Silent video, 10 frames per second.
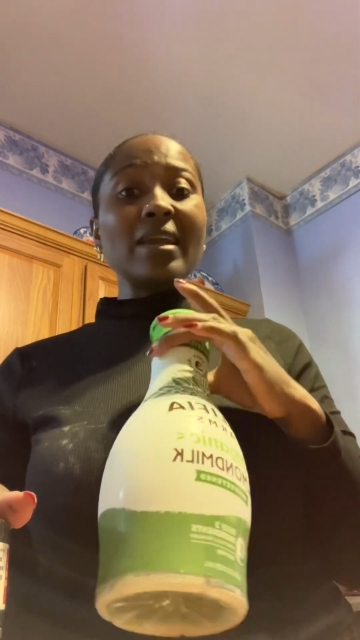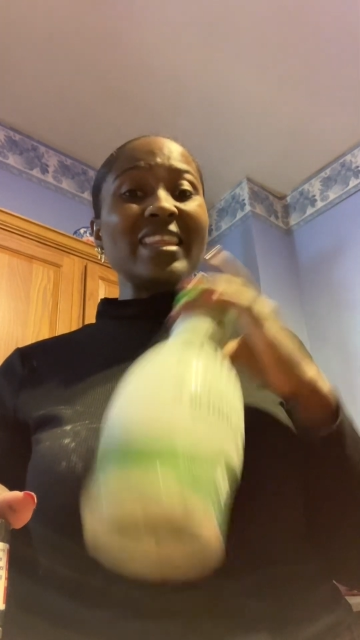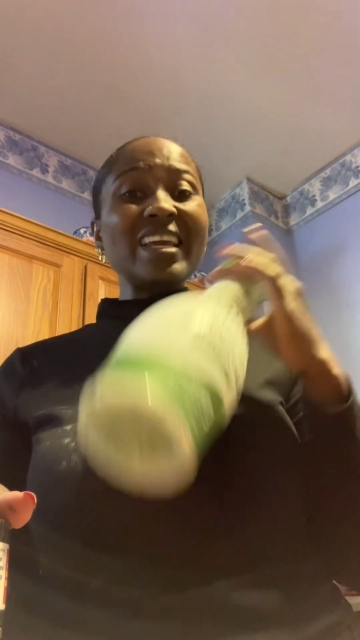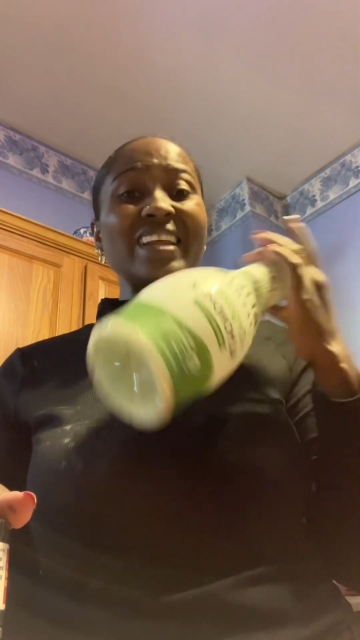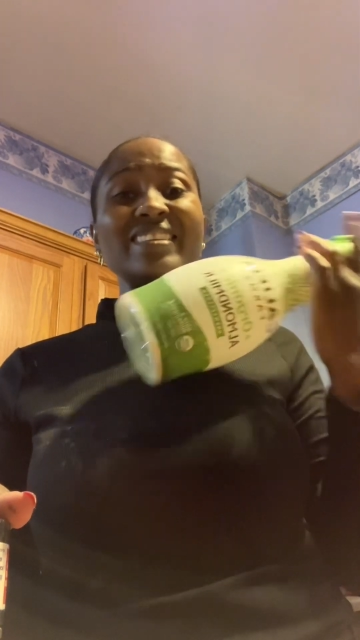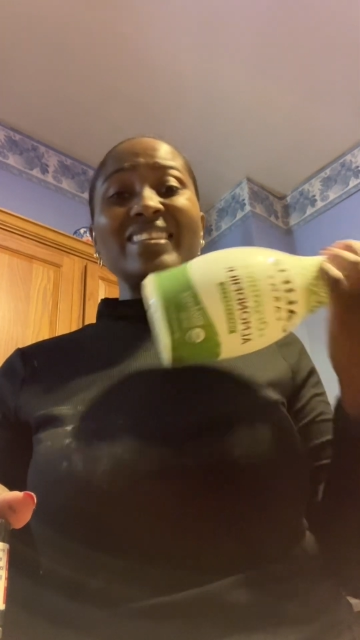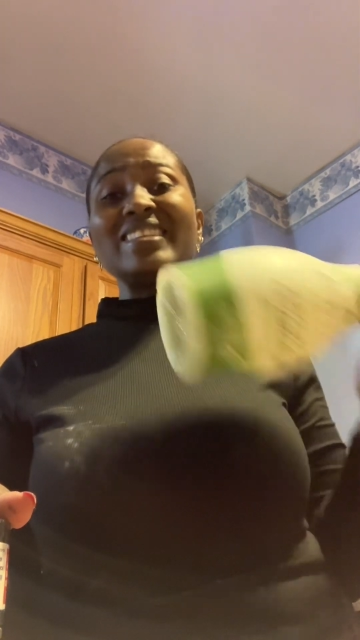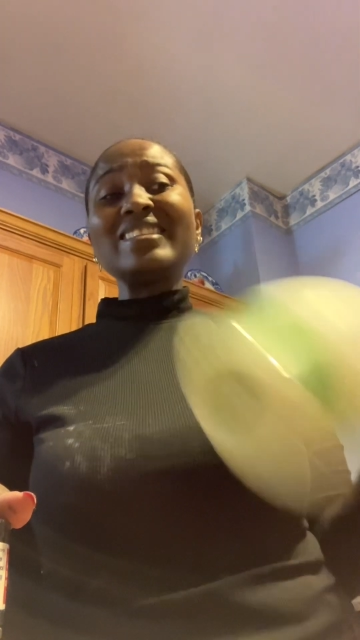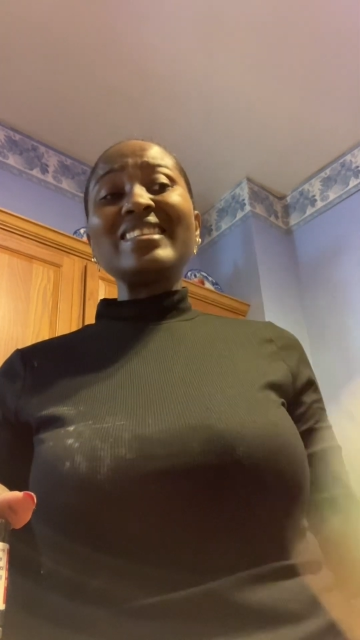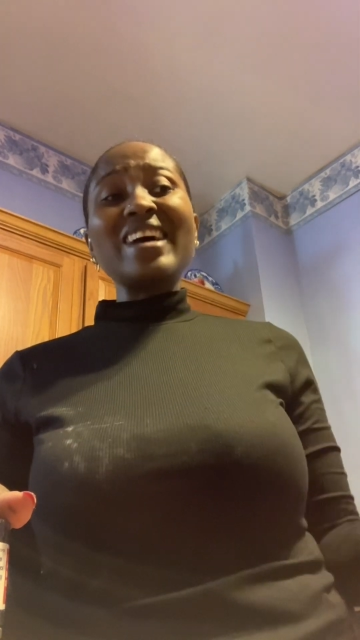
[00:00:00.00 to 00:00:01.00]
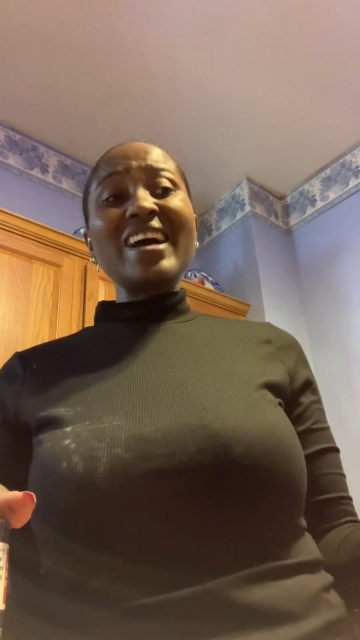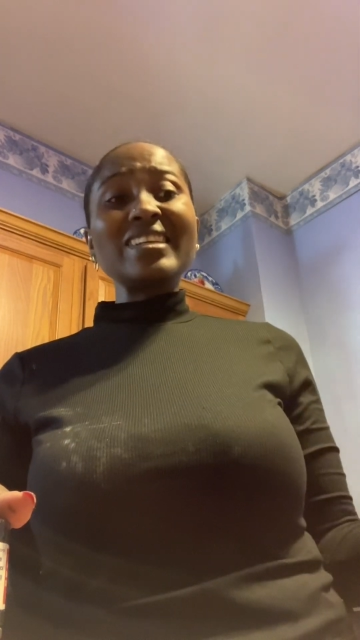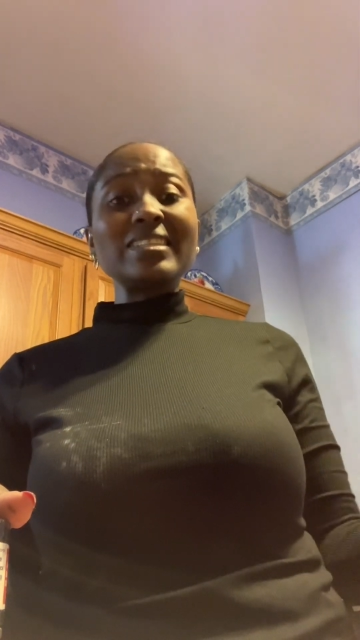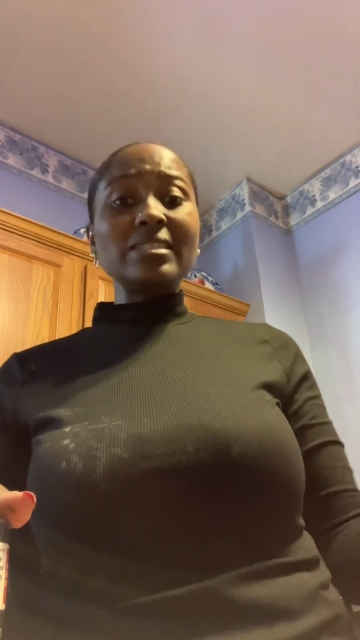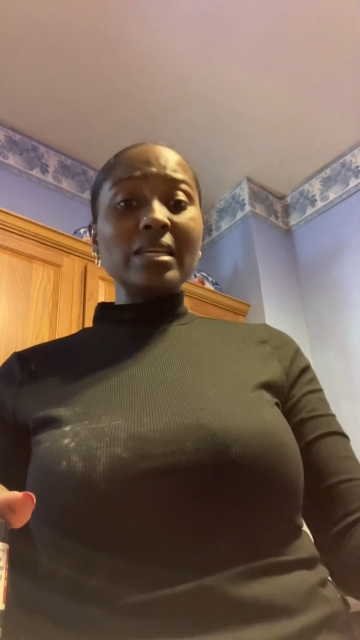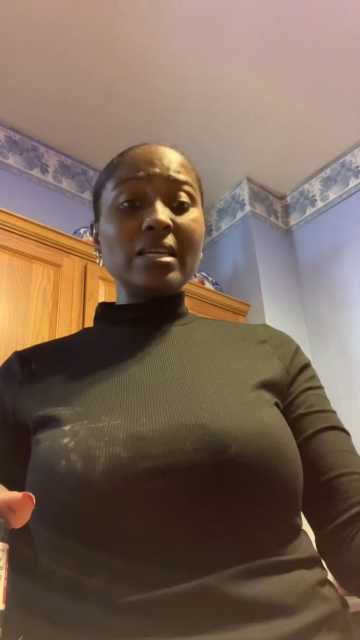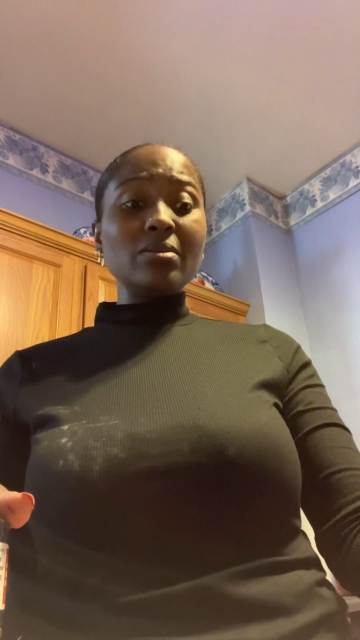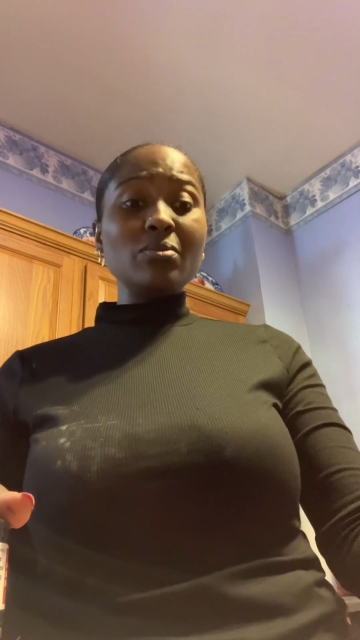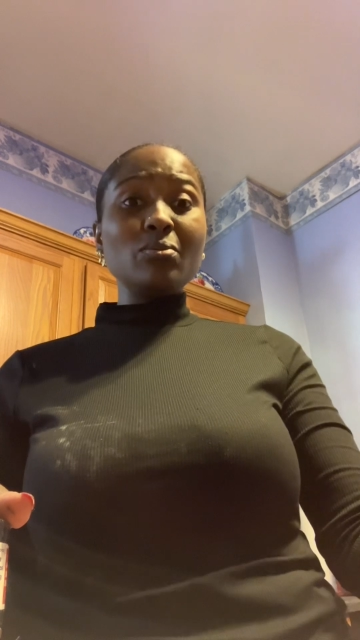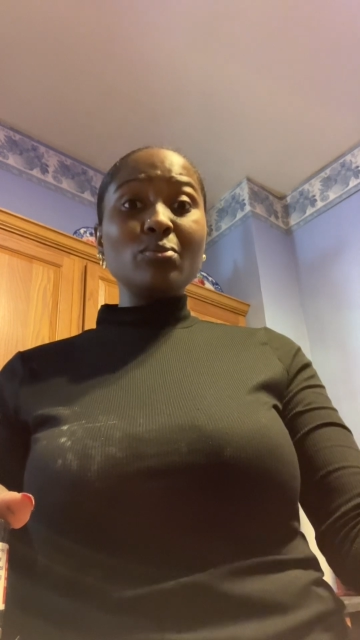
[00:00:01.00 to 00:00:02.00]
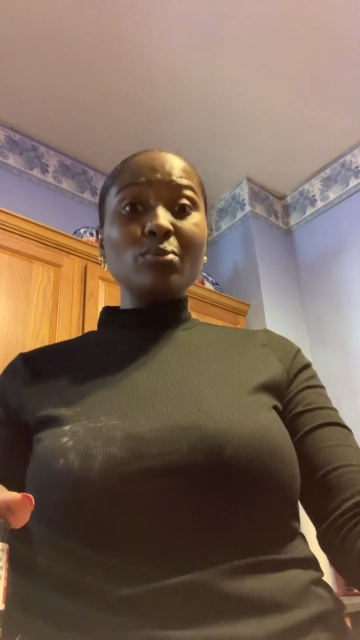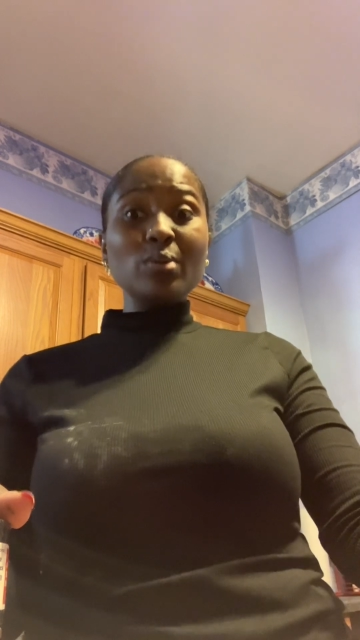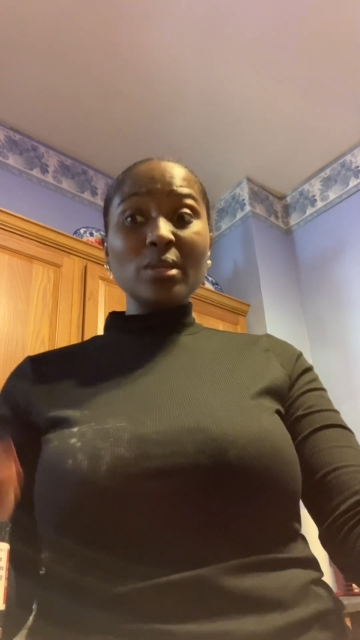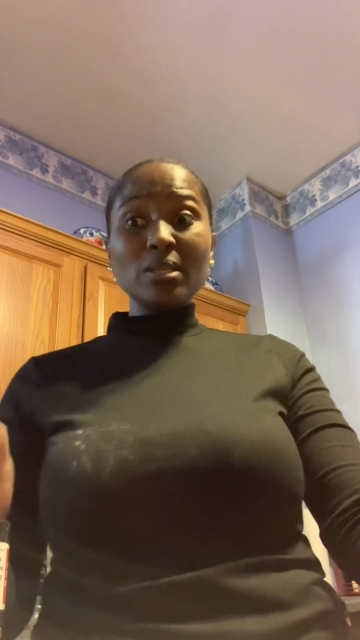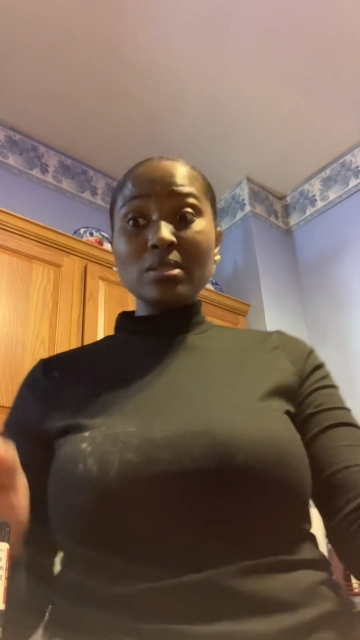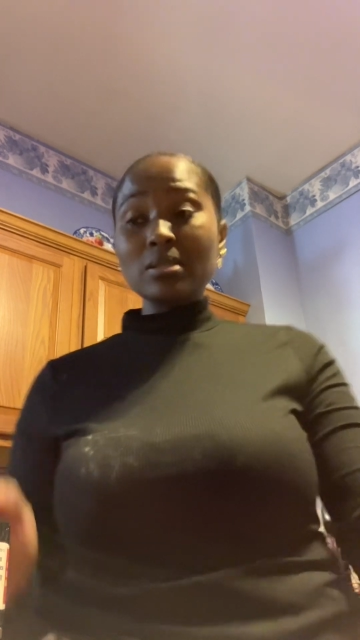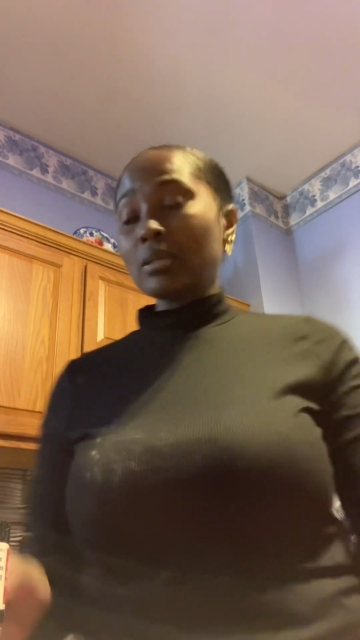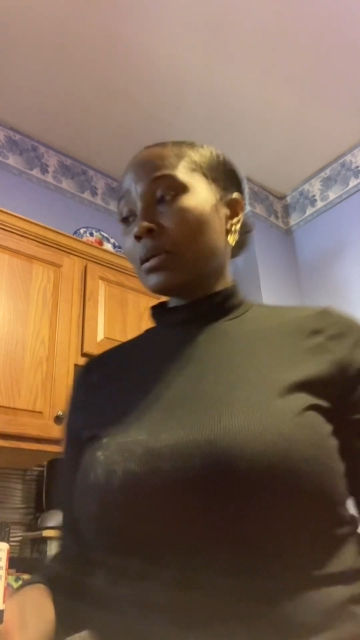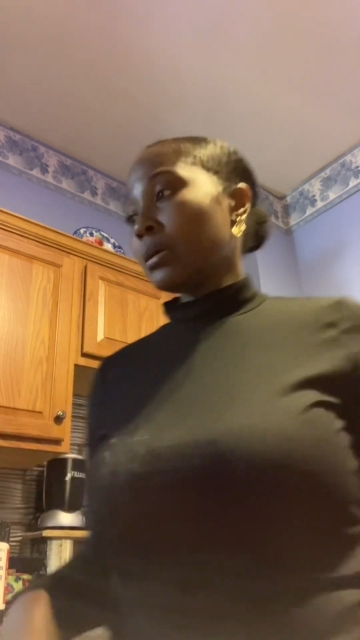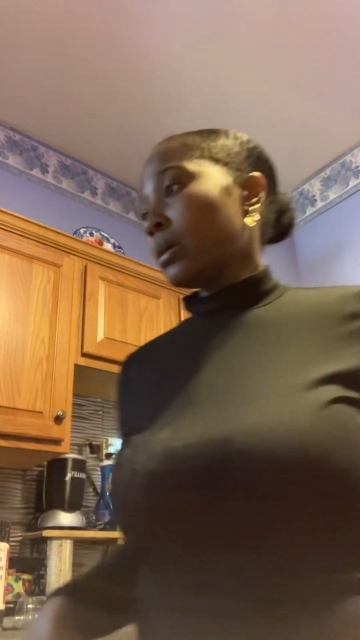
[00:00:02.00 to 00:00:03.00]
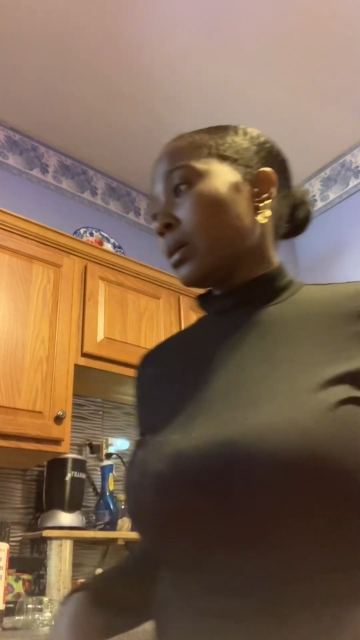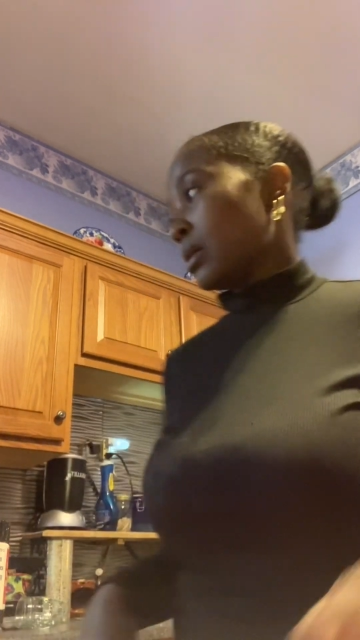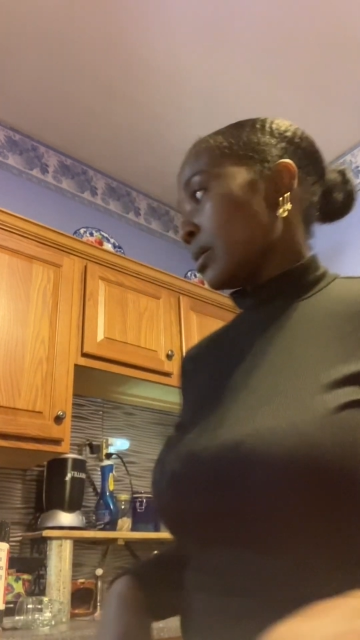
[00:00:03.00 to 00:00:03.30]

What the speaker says: that does not contain wheat. All